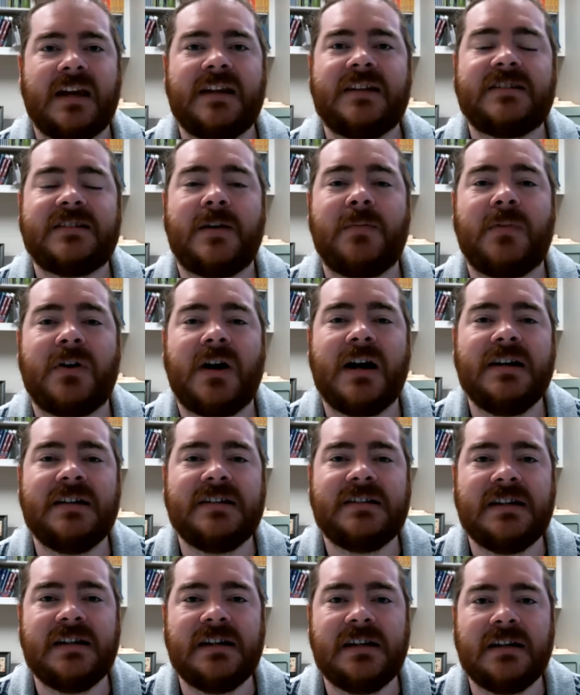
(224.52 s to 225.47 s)

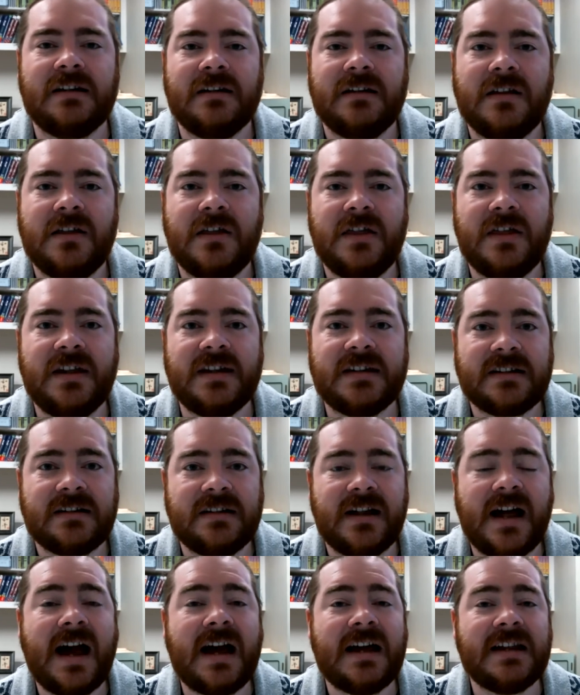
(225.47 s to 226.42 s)
summarizing this
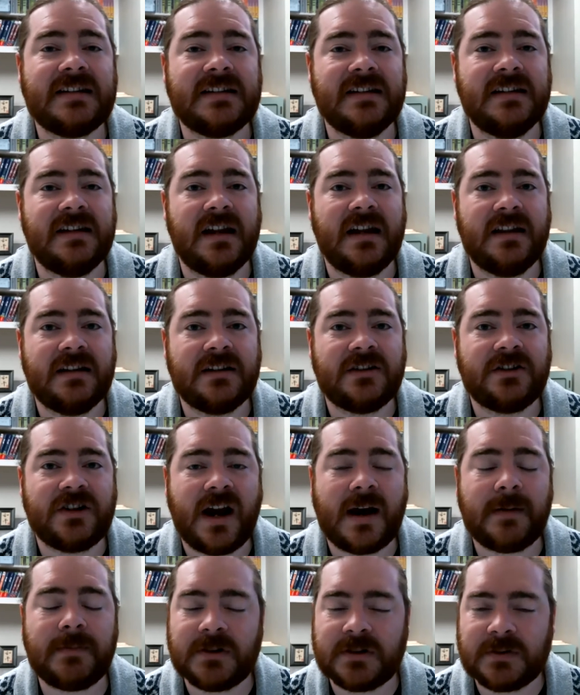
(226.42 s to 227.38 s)
class and this
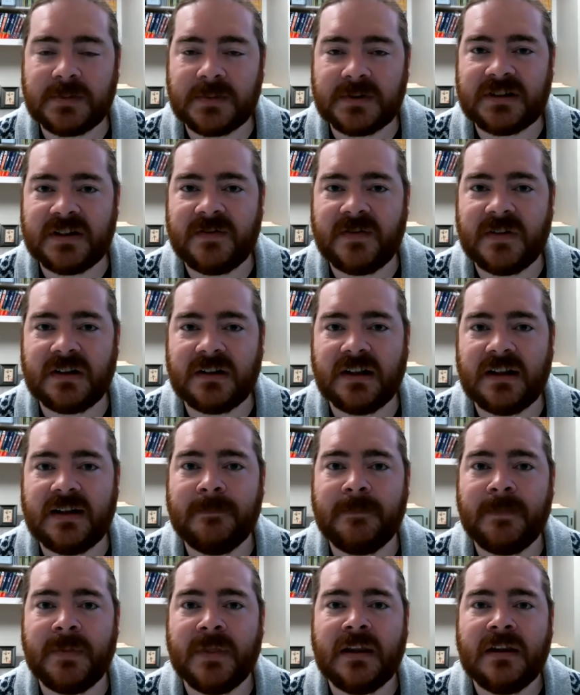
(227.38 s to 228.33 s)
chapter
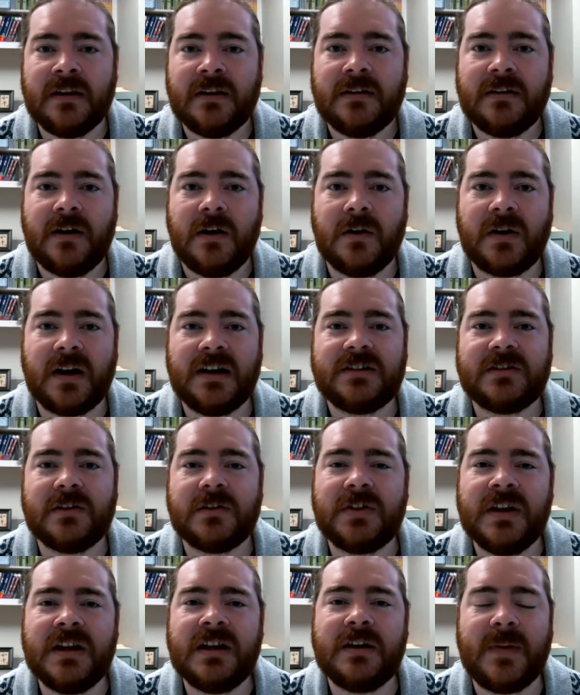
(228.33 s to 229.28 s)
specifically. Okay, so
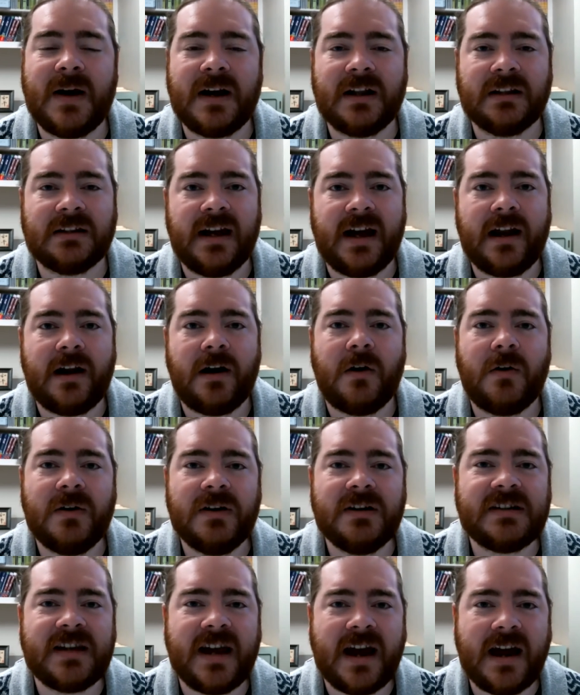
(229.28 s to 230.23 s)
think about that.
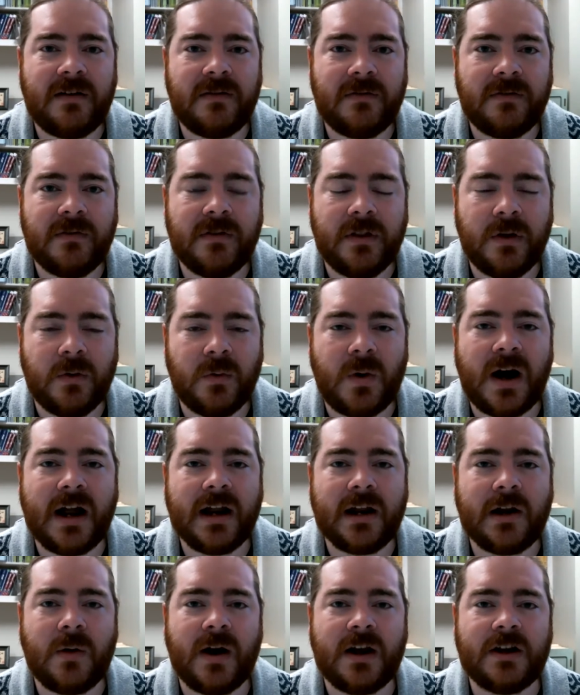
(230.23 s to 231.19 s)
Always have the
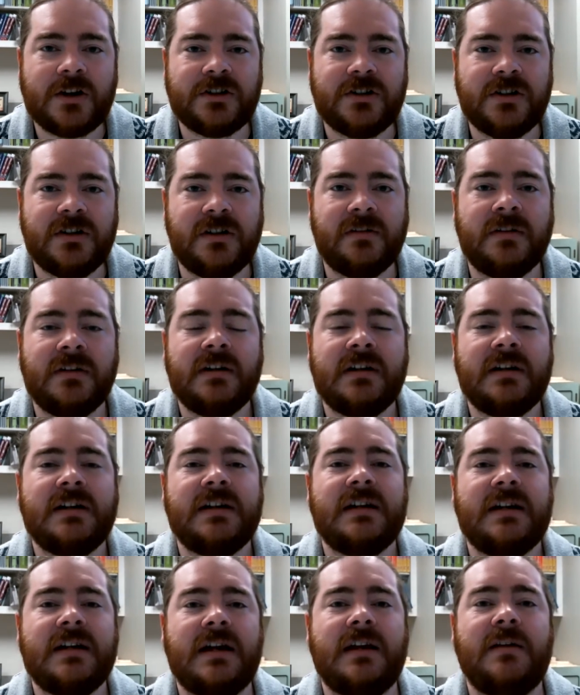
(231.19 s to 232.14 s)
why question
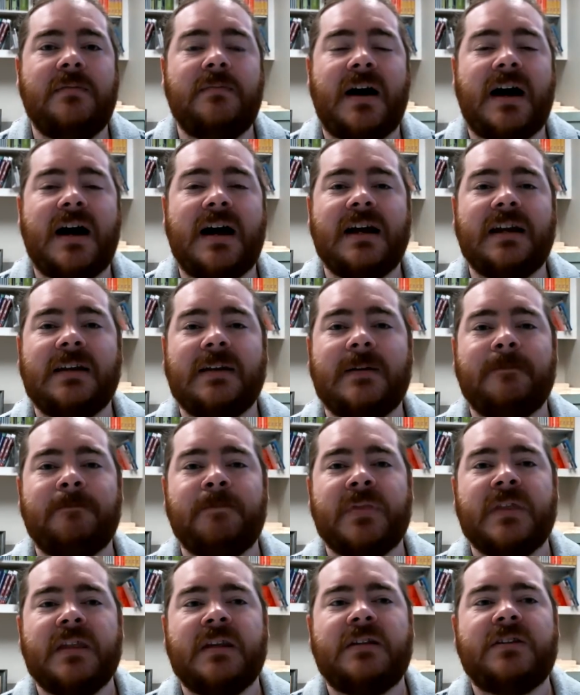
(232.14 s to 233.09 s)
in mind.
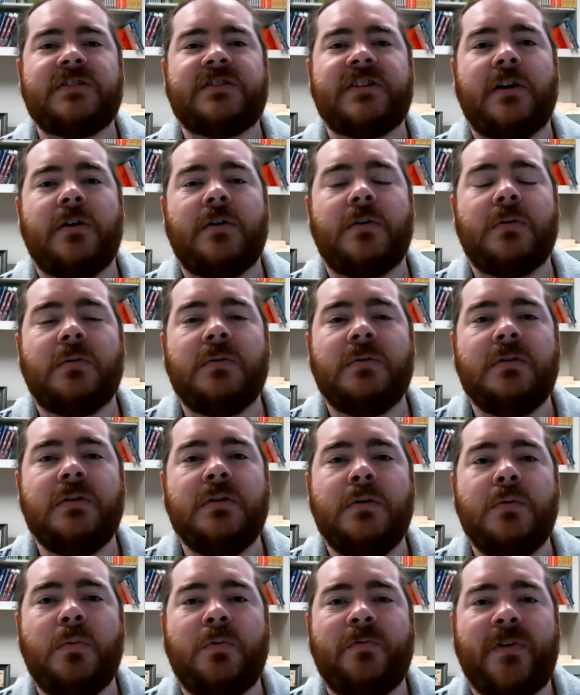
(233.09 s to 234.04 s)
So
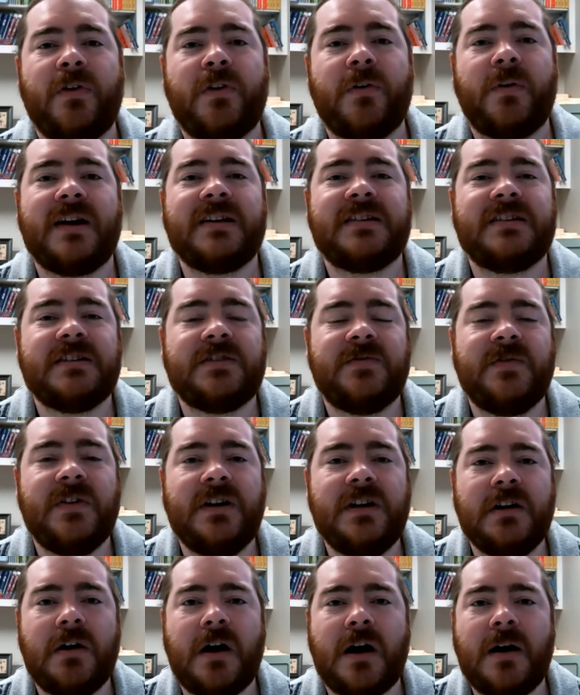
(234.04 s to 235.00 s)
for the rest of this
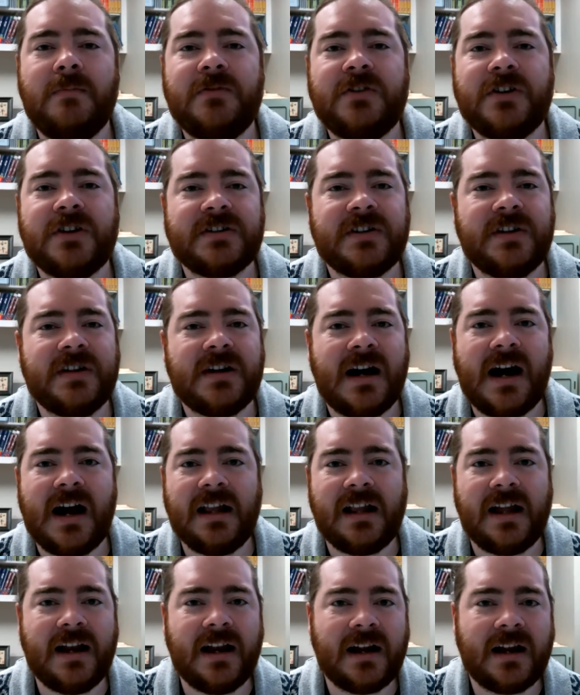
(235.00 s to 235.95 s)
video, I'm just going to
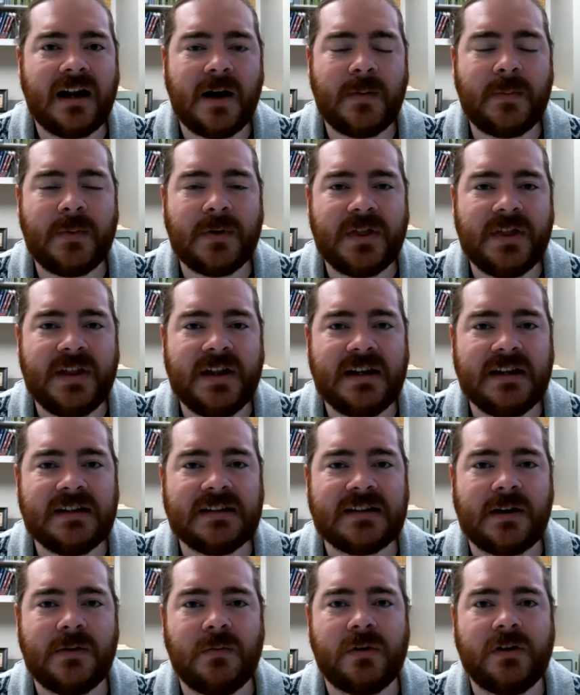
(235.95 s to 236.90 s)
highlight a couple
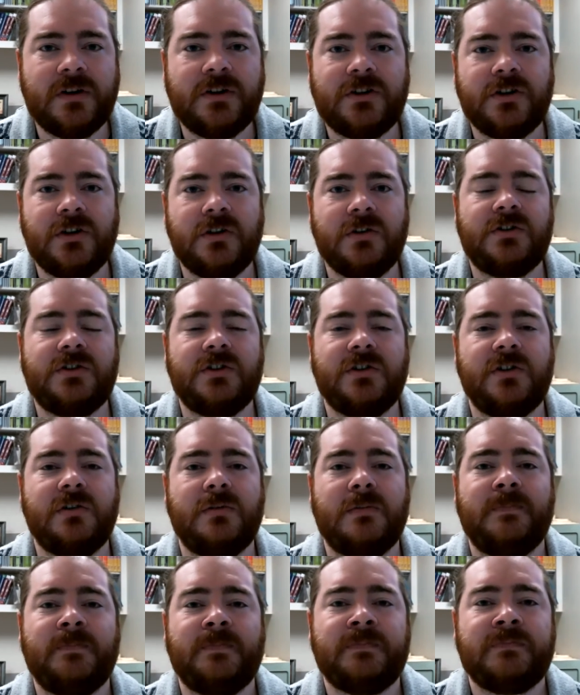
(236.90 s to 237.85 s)
things I want you
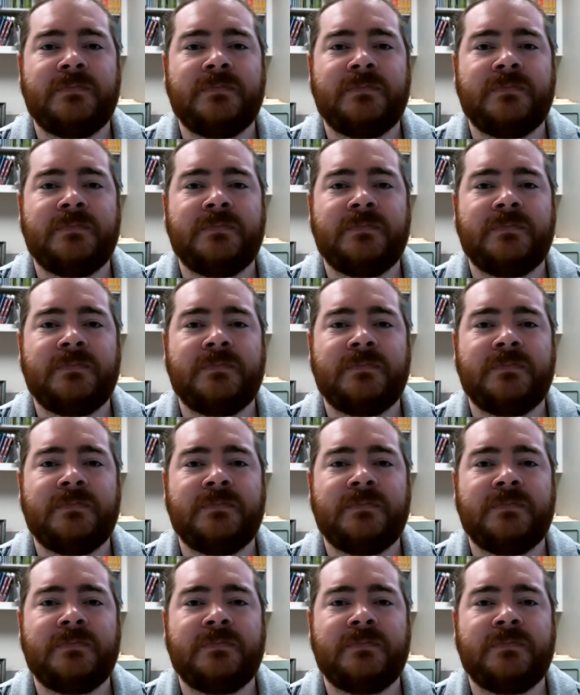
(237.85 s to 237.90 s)
to